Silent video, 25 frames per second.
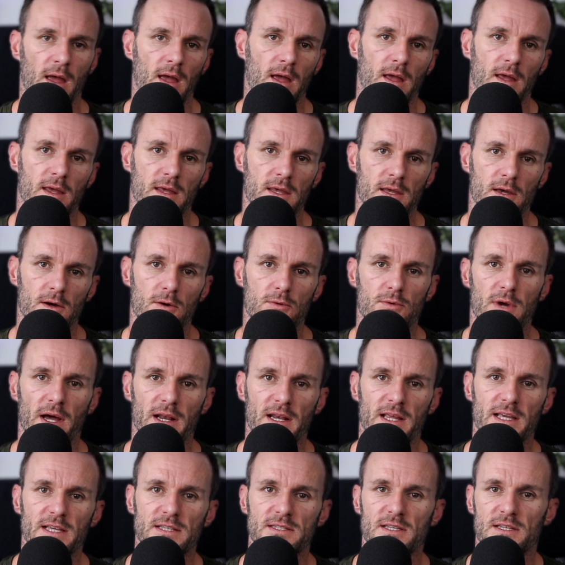Here,
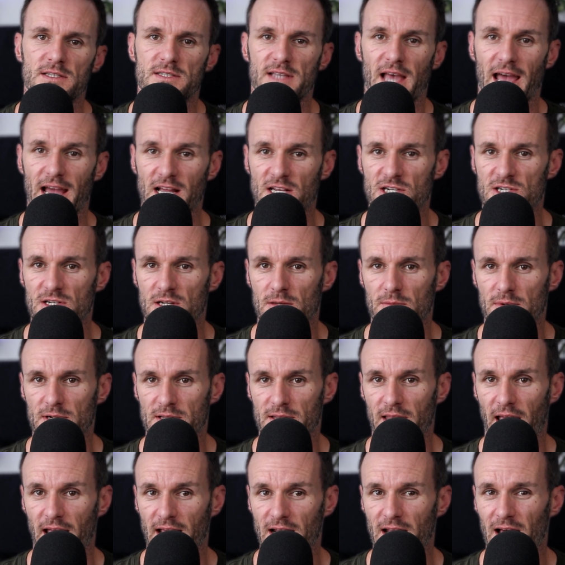Runeasi's actionable
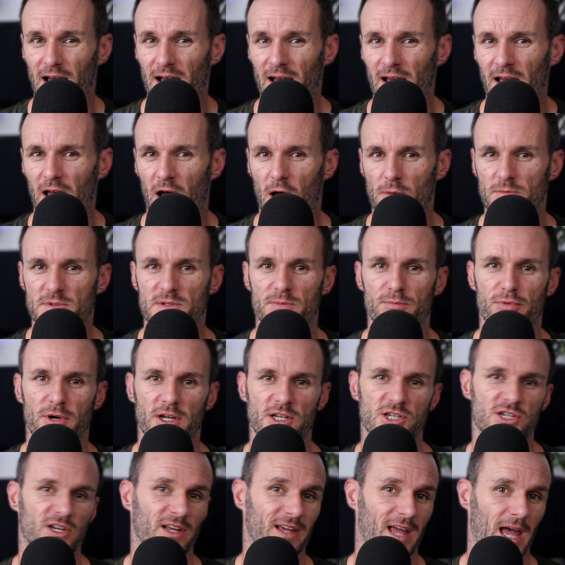data helps
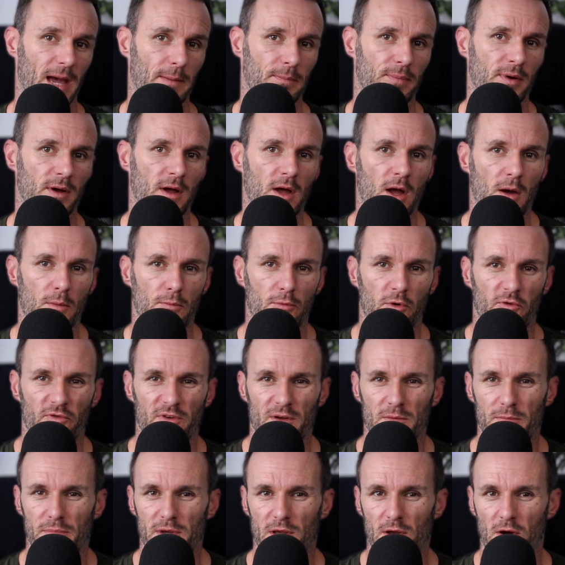bridge the gap,
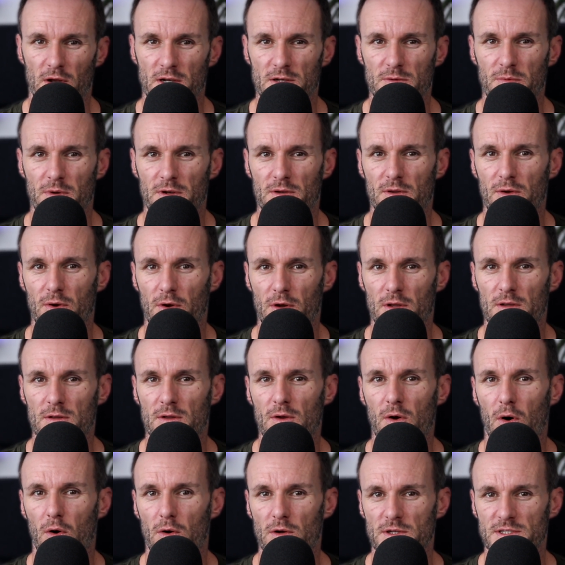moving beyond what Kurt
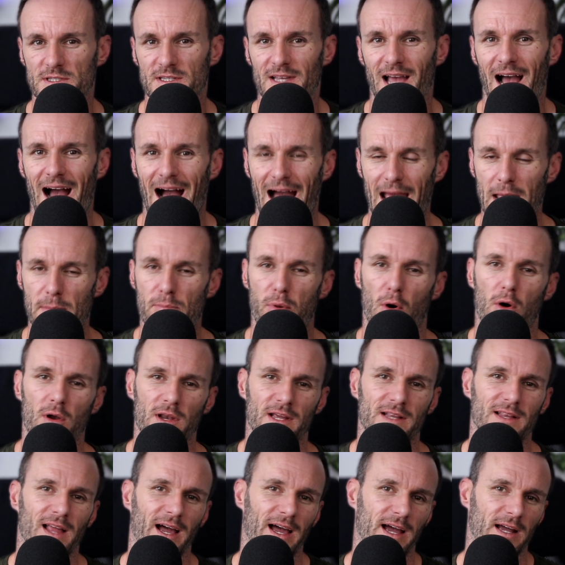calls
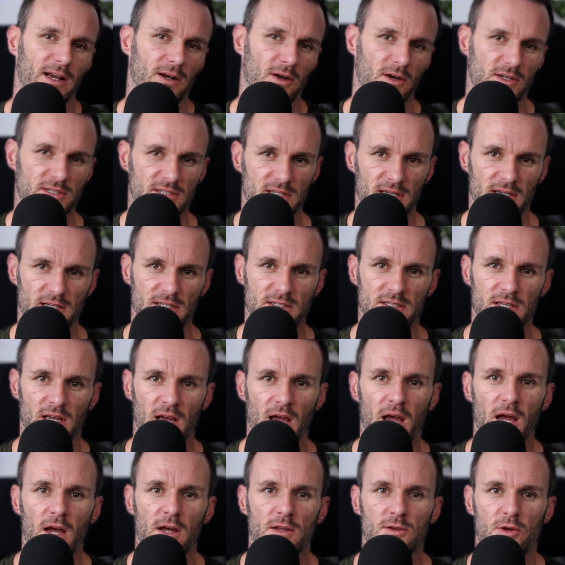eyeballing diagnostics
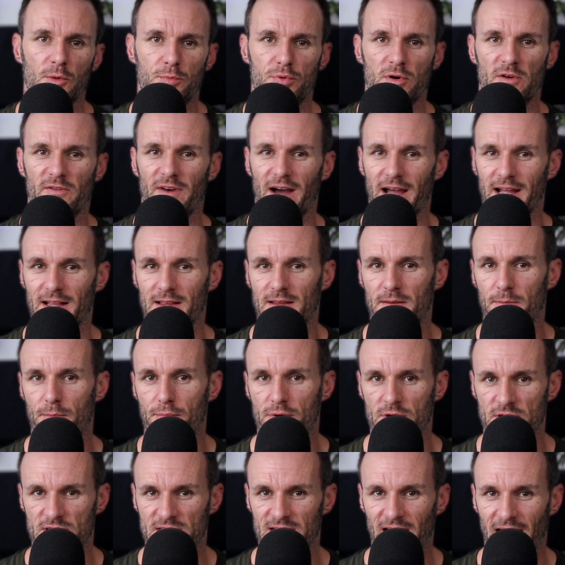to provide
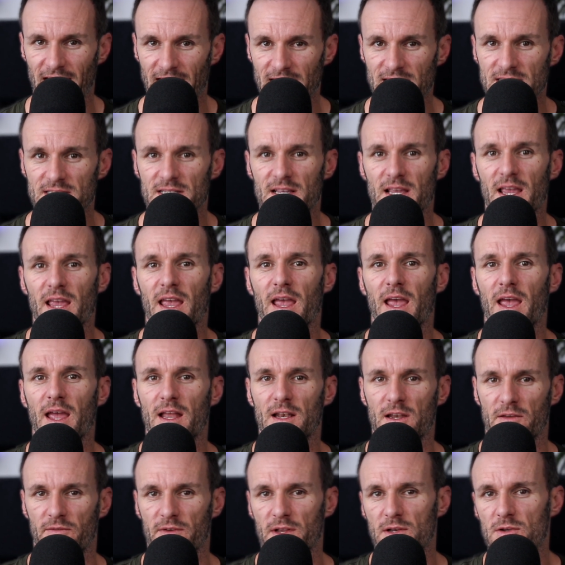precise,
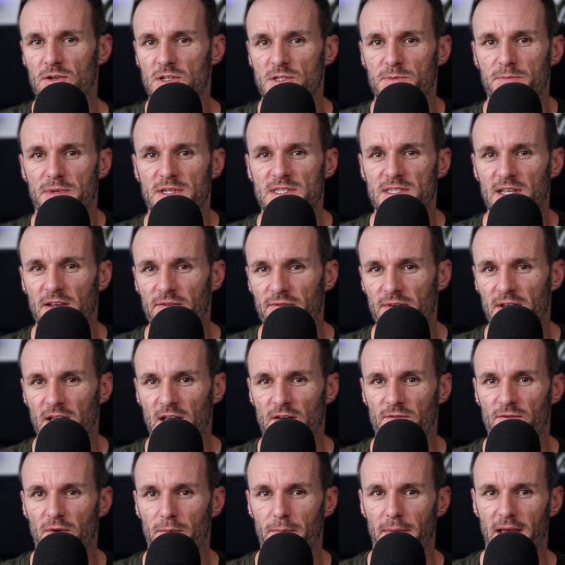individual specific
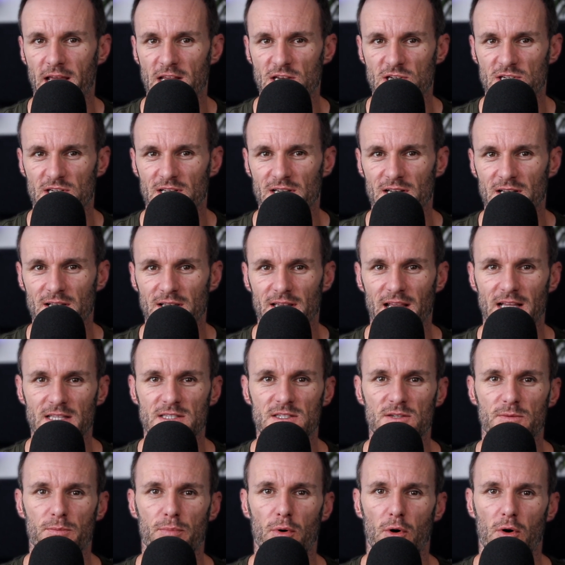information that
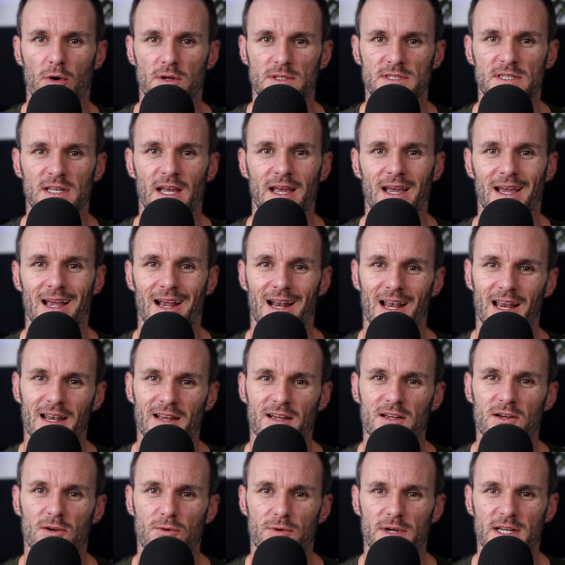supports
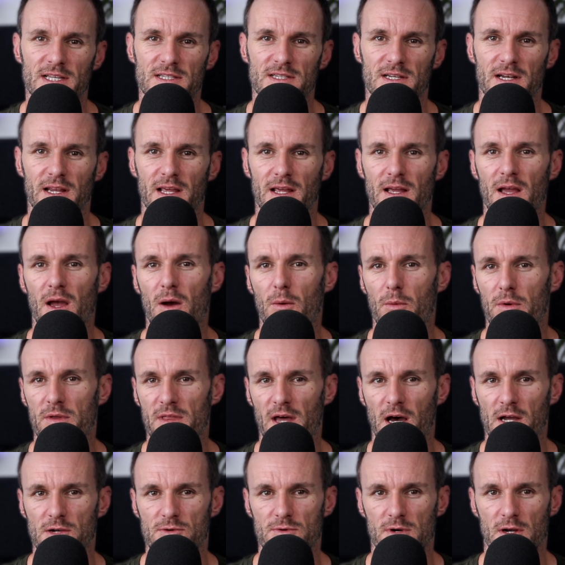clinical reasoning
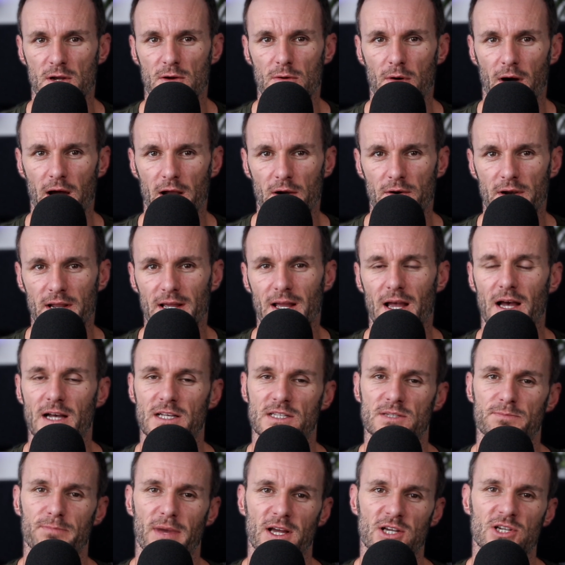without requiring a
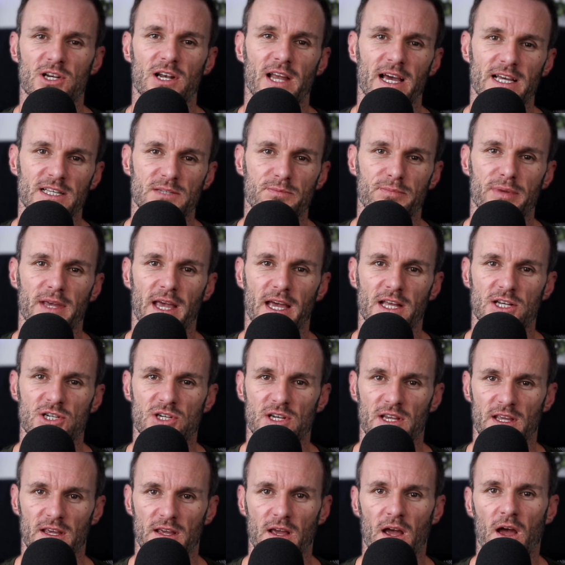specialized
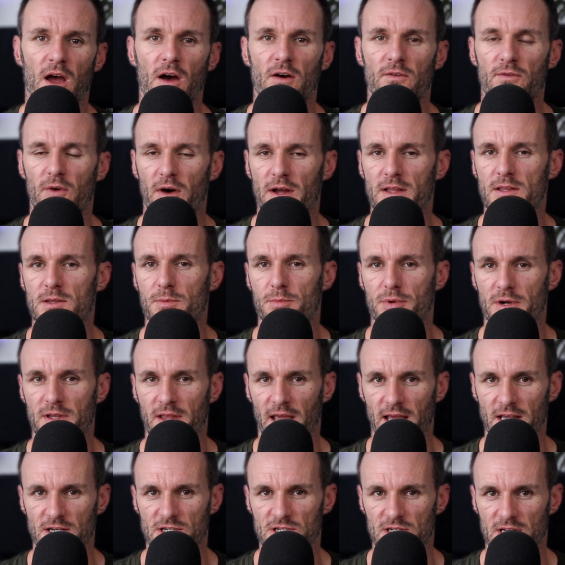PhD for
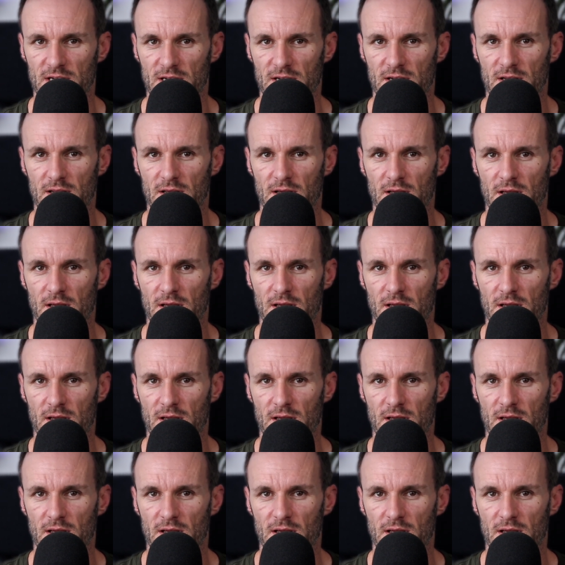interpretation.